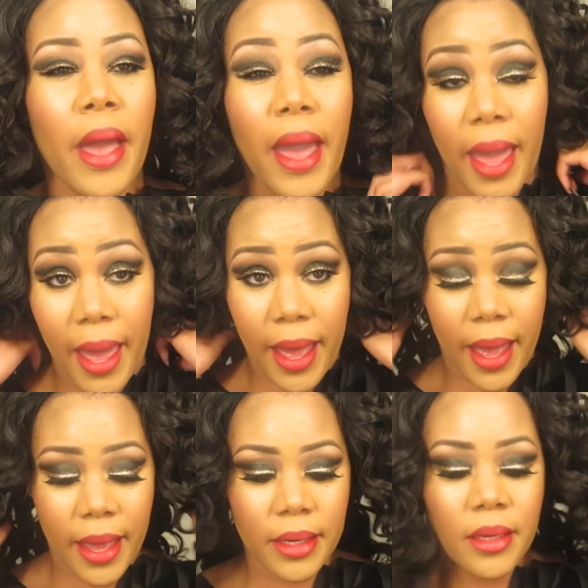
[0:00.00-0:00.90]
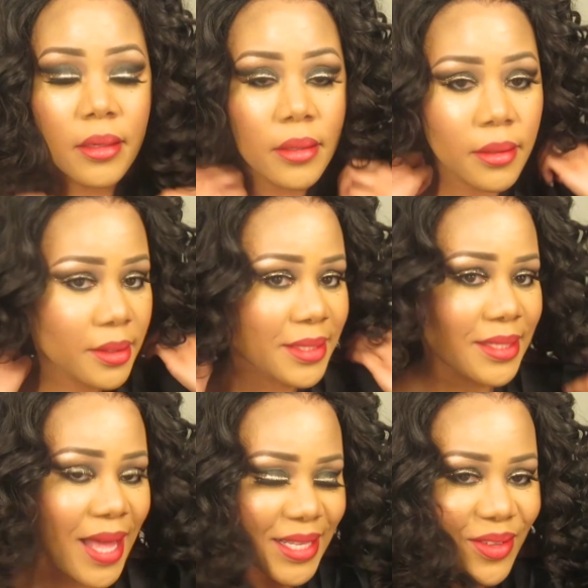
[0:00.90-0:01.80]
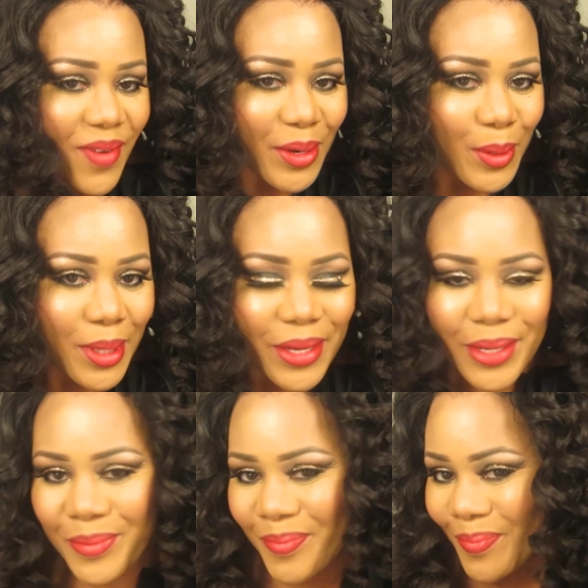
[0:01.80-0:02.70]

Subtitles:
And that's the final look.